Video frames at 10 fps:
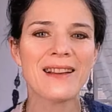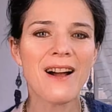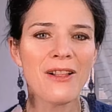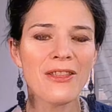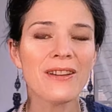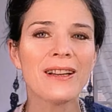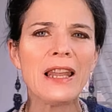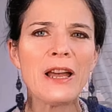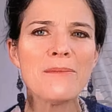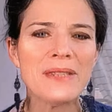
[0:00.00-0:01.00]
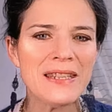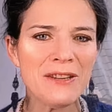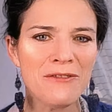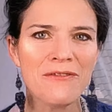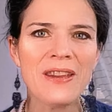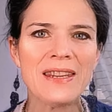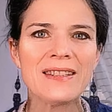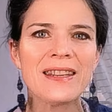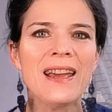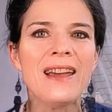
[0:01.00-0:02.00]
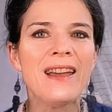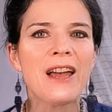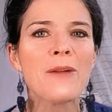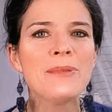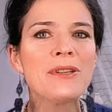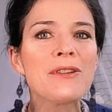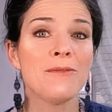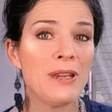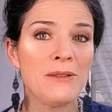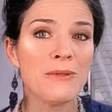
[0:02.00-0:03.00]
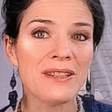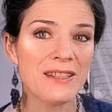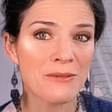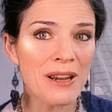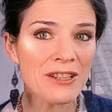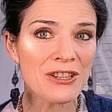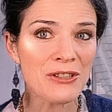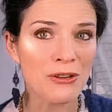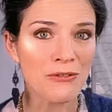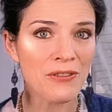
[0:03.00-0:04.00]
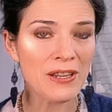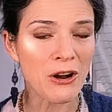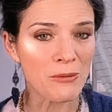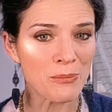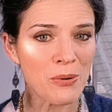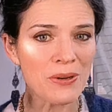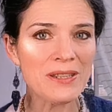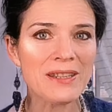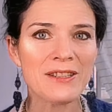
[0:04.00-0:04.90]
all the clumsy feet. Observe in what direction your feet are pointed